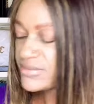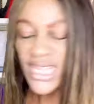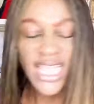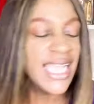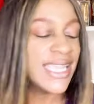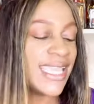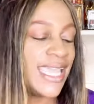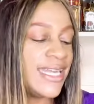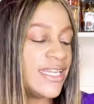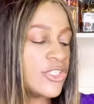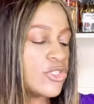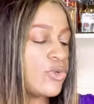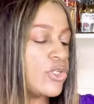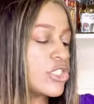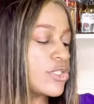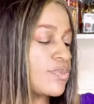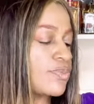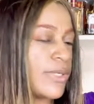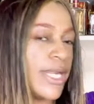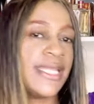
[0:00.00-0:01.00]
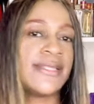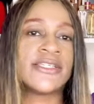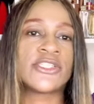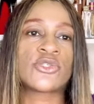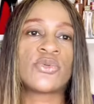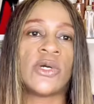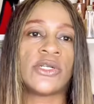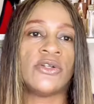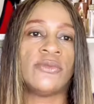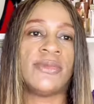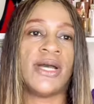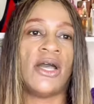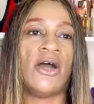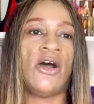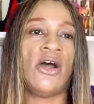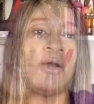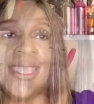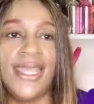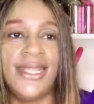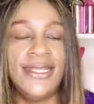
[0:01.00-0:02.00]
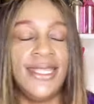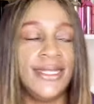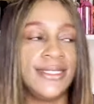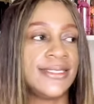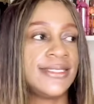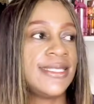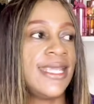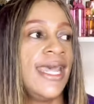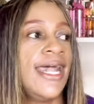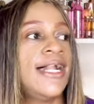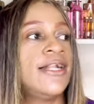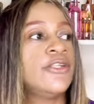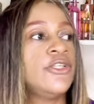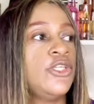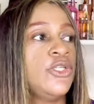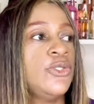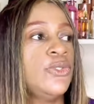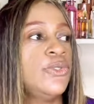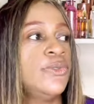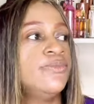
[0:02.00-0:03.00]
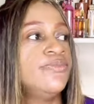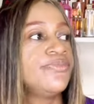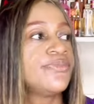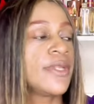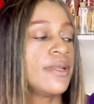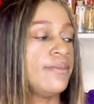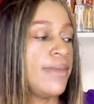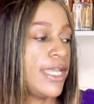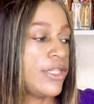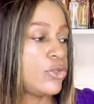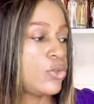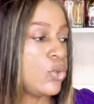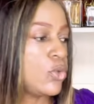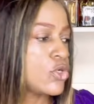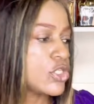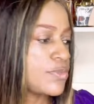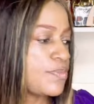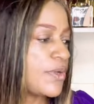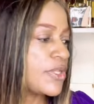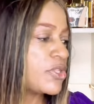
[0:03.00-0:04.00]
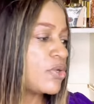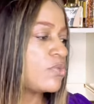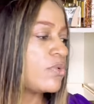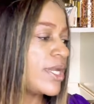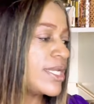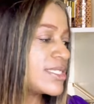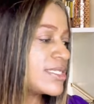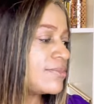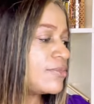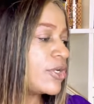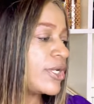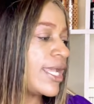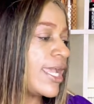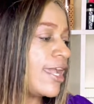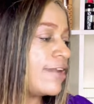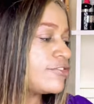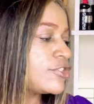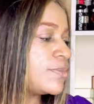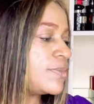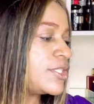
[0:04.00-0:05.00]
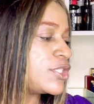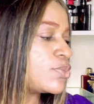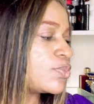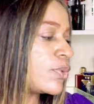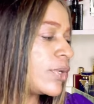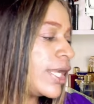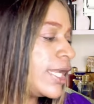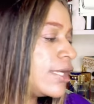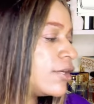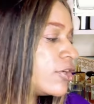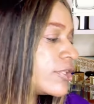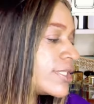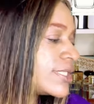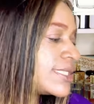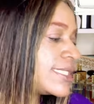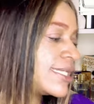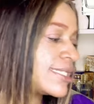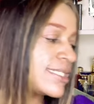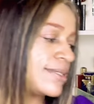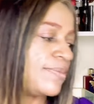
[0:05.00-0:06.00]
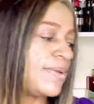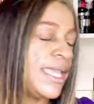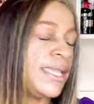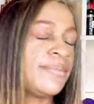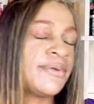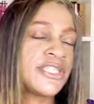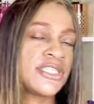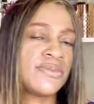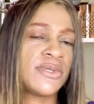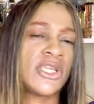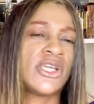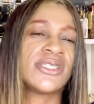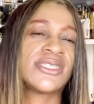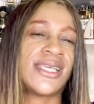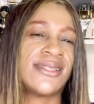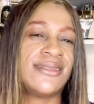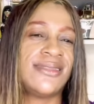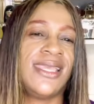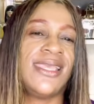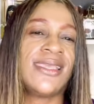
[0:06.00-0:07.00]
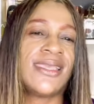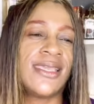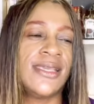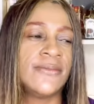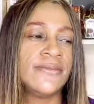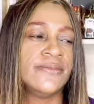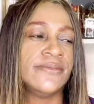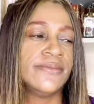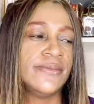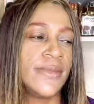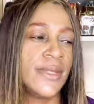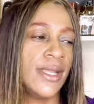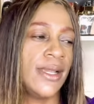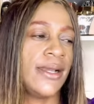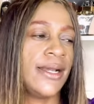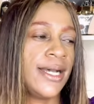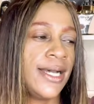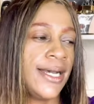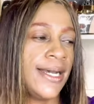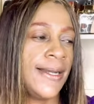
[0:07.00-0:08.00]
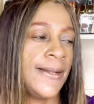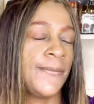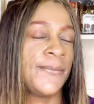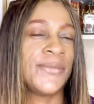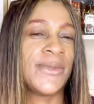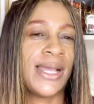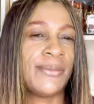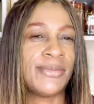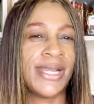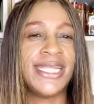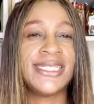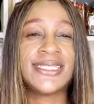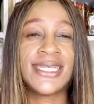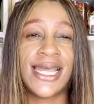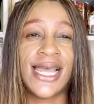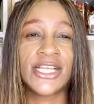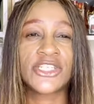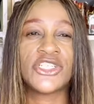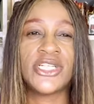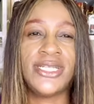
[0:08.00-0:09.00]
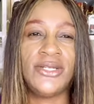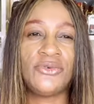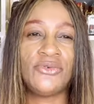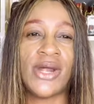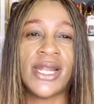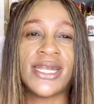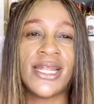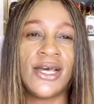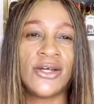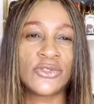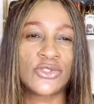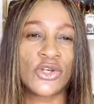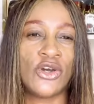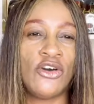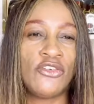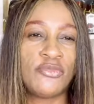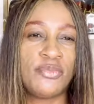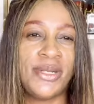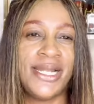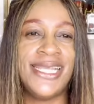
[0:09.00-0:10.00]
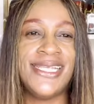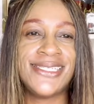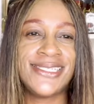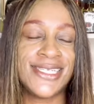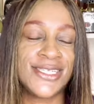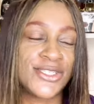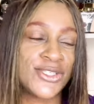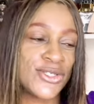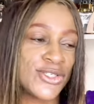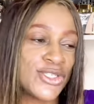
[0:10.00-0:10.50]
I can as well spray this one on my arm and then tell you my thoughts, but the rest I'm going to have to be spraying on the tester papers because I think I might actually run out of places to